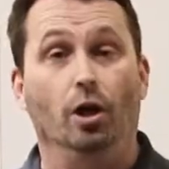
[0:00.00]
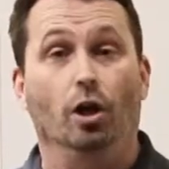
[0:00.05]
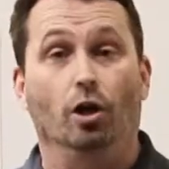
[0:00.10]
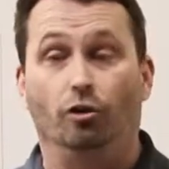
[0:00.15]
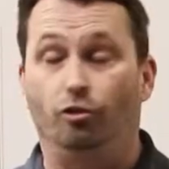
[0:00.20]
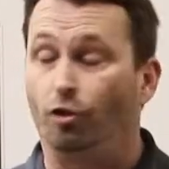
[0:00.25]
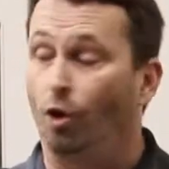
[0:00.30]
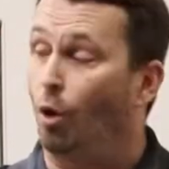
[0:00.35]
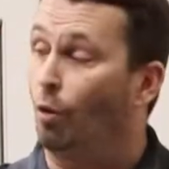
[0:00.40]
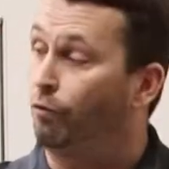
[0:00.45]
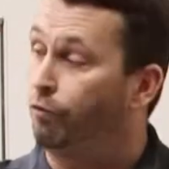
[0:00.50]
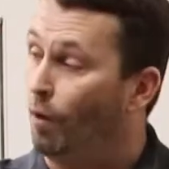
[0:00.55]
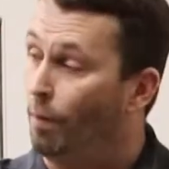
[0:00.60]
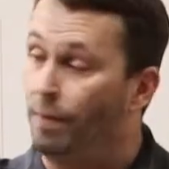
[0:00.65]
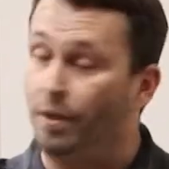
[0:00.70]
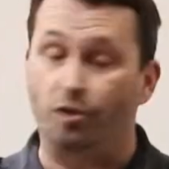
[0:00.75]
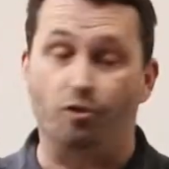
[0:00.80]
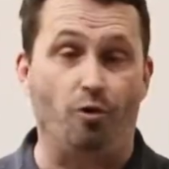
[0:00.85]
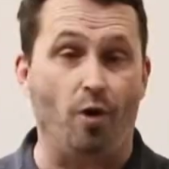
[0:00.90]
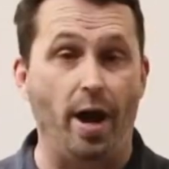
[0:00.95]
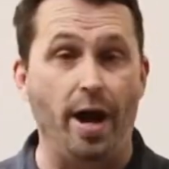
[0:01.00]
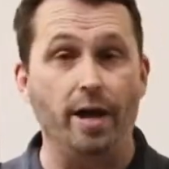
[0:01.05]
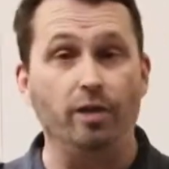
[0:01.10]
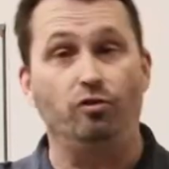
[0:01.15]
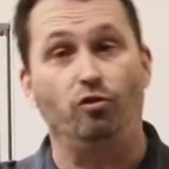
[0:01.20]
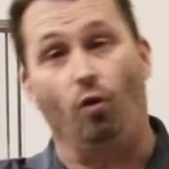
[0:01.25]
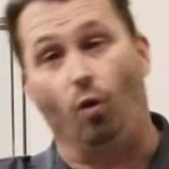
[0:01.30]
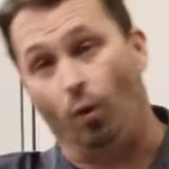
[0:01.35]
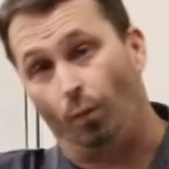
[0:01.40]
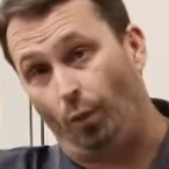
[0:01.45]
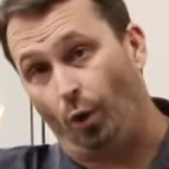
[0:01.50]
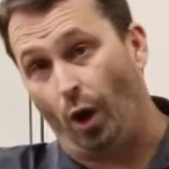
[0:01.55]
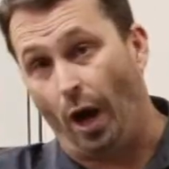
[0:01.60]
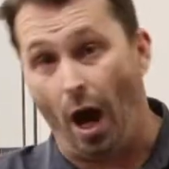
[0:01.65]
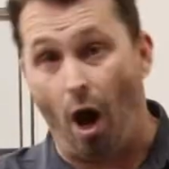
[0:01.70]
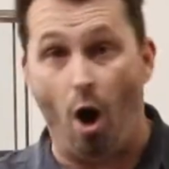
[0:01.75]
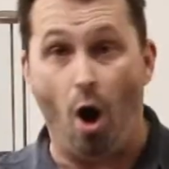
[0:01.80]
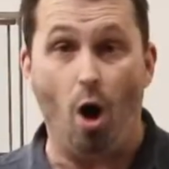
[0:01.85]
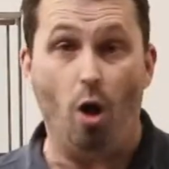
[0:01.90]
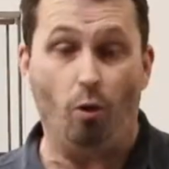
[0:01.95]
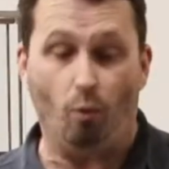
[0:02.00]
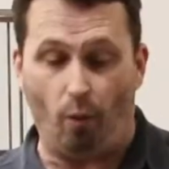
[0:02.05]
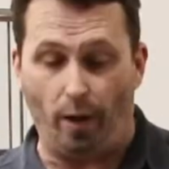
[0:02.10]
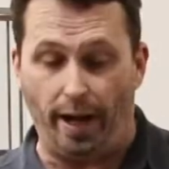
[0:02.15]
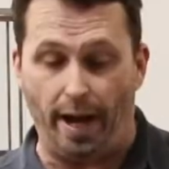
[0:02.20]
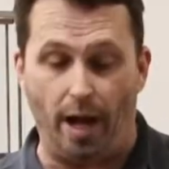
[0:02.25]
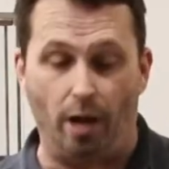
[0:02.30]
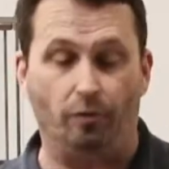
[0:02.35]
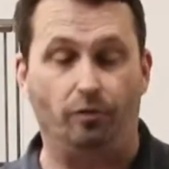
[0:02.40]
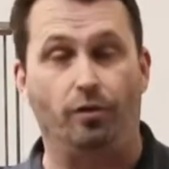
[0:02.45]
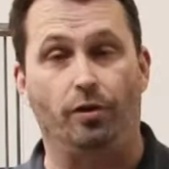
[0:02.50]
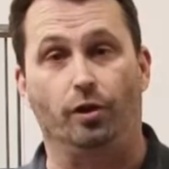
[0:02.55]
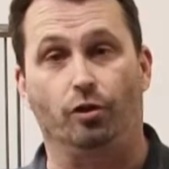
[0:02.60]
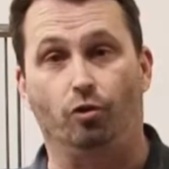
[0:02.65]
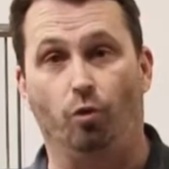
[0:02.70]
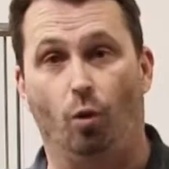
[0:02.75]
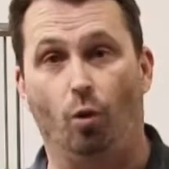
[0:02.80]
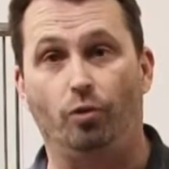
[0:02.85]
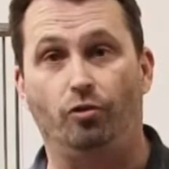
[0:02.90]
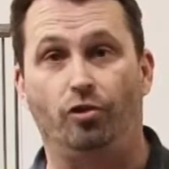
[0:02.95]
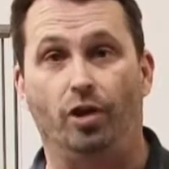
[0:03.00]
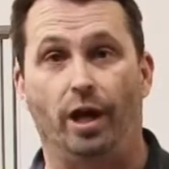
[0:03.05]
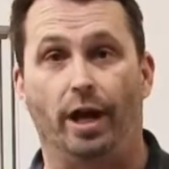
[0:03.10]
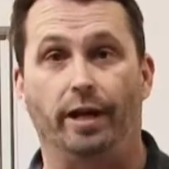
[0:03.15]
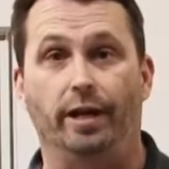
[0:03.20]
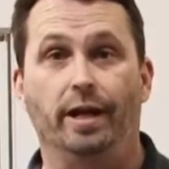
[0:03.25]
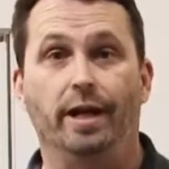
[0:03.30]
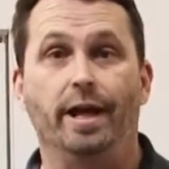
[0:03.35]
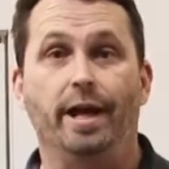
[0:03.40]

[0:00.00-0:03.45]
So from the transformer all the way out to the torch head,